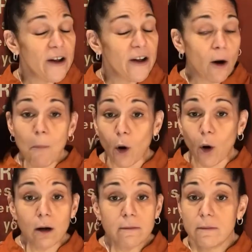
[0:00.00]
There are
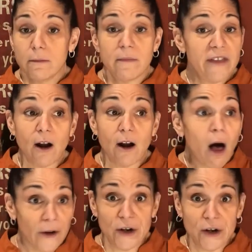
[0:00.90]
more than
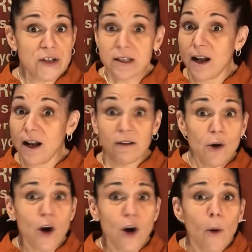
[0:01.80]
others that
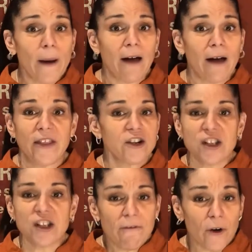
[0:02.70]
you don't know about. They're
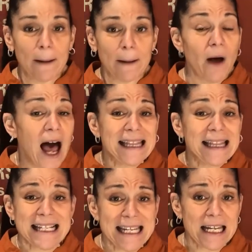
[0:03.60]
suffering
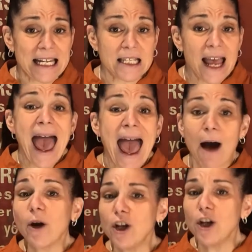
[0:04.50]
behind the scenes.
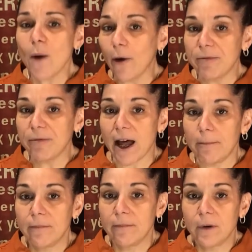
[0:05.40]
How can you help
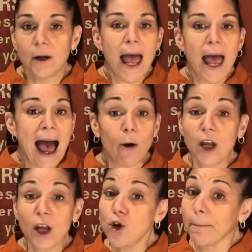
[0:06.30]
them? How
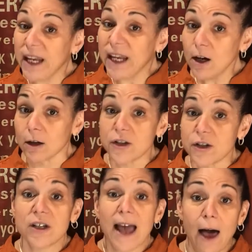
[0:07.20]
can your
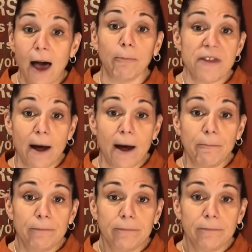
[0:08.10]
peers help them?
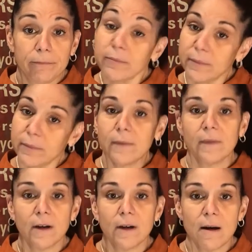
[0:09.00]

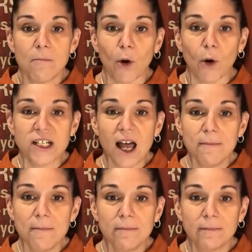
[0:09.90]
More
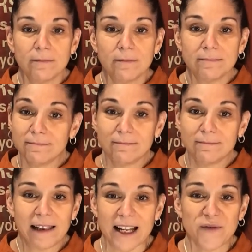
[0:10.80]
time.
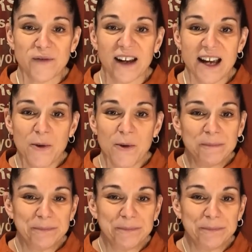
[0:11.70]
Let's find out.